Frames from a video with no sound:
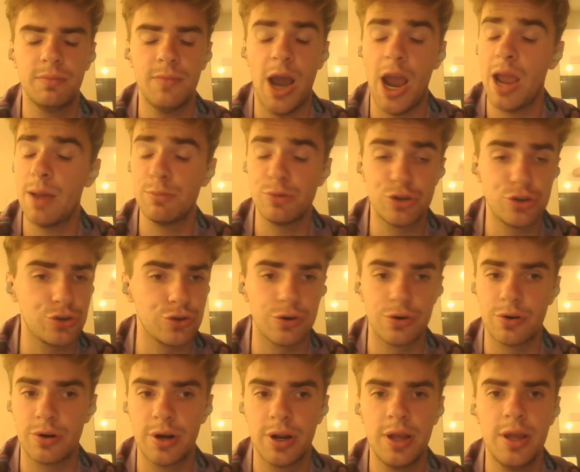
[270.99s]
I am
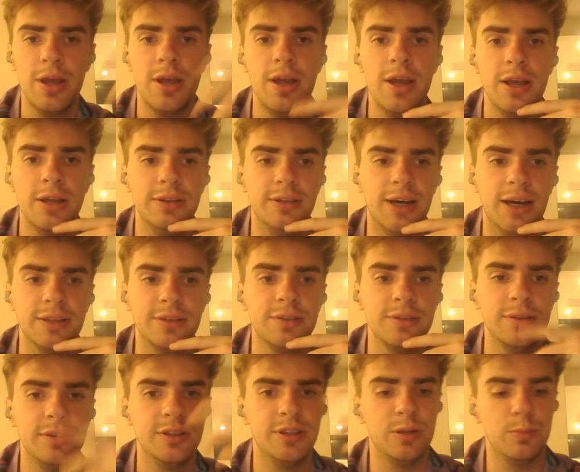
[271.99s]
sure that
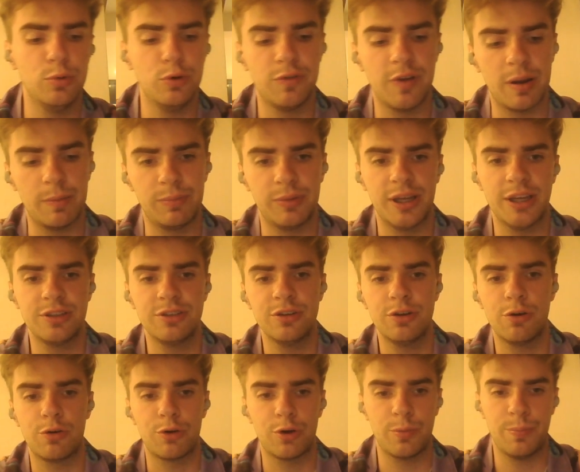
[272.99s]
the move I played,
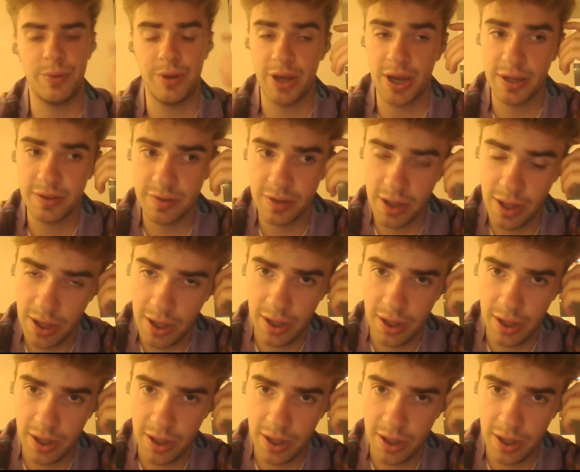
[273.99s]
rook b8,